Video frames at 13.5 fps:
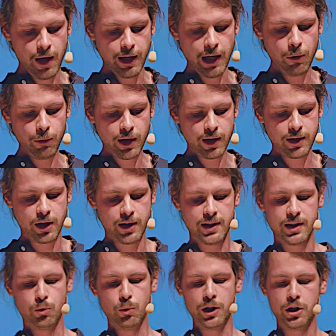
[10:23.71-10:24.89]
And now we can just
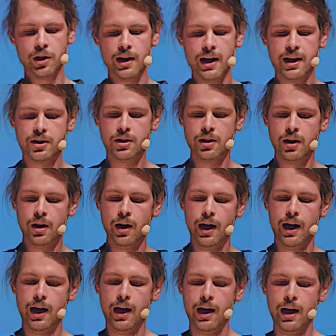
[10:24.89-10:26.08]
switch on that.
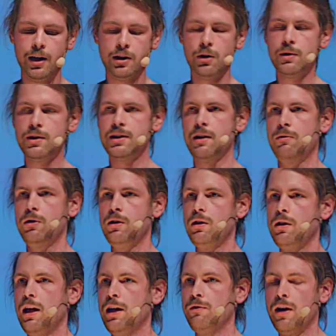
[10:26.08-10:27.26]
And there are
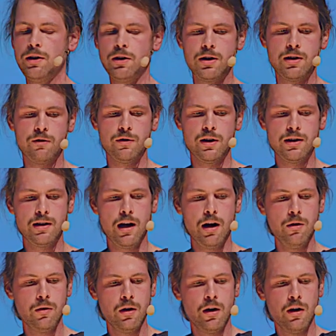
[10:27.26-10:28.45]
several advantages of this
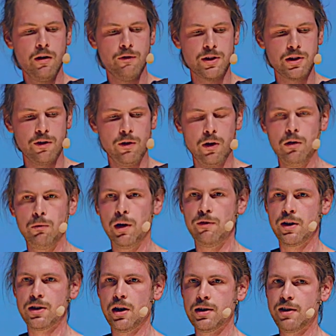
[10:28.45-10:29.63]
now. First of all, we have
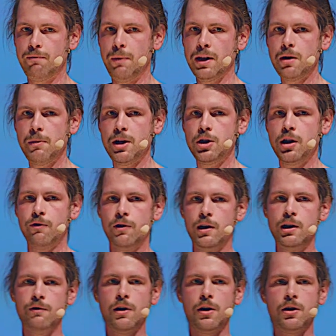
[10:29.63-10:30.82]
exhaustive pattern matching. If we
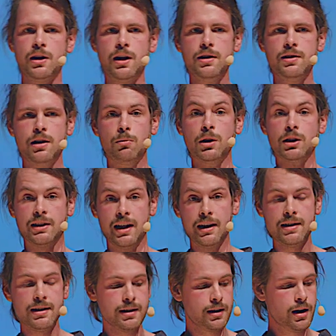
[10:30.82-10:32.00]
leave out a case, it will tell
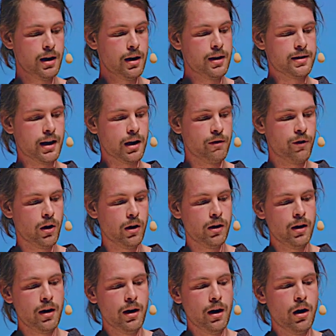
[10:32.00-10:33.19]
us. Second of all,
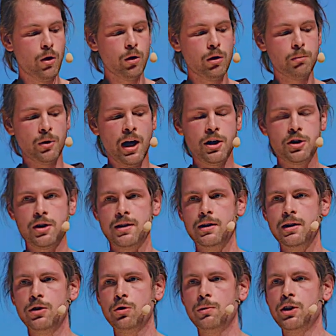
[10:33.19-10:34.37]
all branches
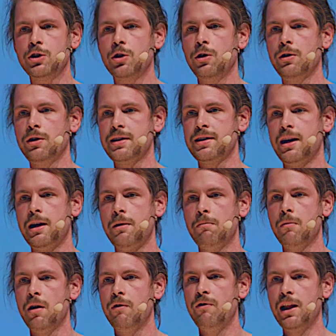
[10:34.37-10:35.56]
need to return the
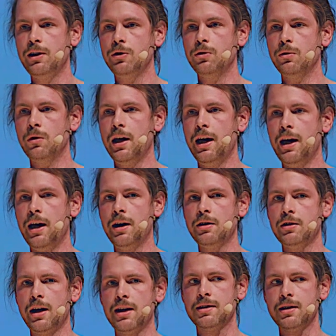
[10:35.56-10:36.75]
same value.
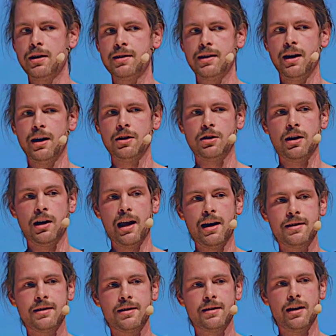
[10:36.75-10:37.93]
And as Nick said, the
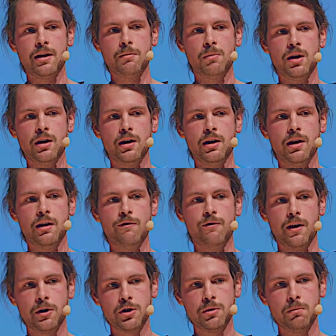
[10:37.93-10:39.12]
last statement in a
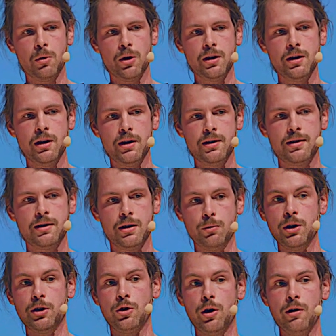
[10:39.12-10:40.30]
function body is the
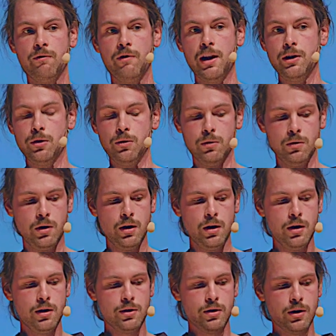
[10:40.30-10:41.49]
return value.
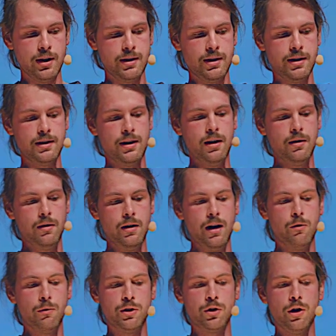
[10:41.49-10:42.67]
So this is
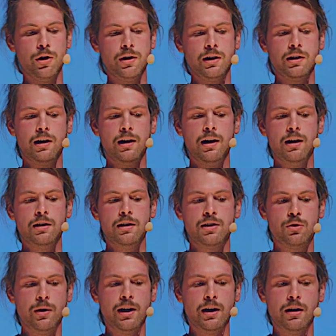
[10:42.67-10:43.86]
returning the, the
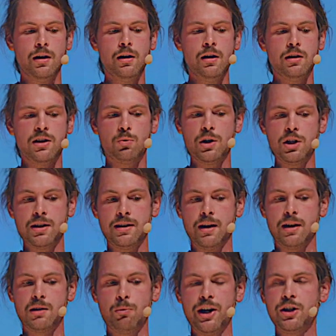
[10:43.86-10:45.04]
string. The switch is an
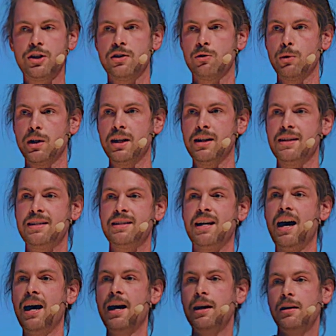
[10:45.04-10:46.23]
expression, so we can
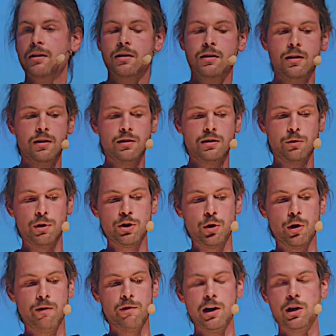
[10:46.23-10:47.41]
assign the
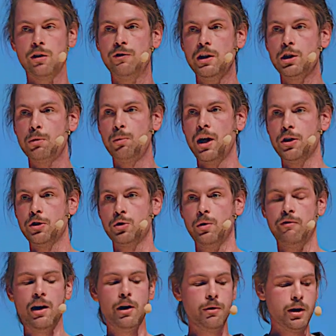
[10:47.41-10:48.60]
return value of each branch to a
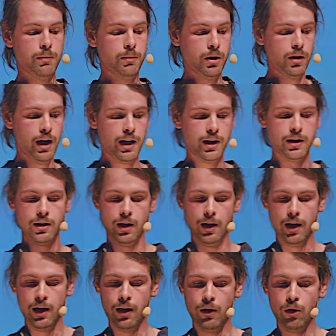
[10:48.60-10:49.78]
variable and
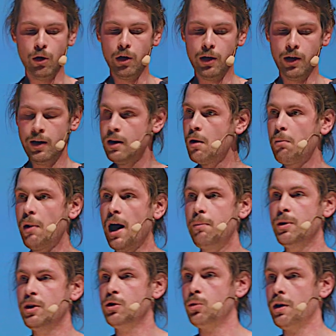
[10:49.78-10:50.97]
uh, or pipe
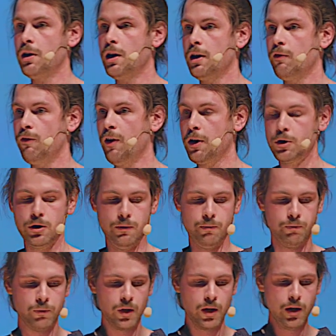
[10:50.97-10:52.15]
it to another function.
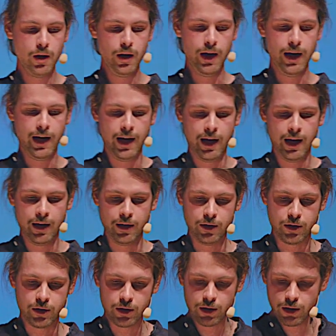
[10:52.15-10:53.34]

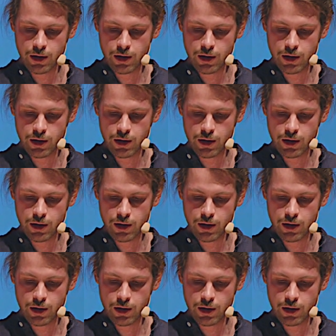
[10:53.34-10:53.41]
And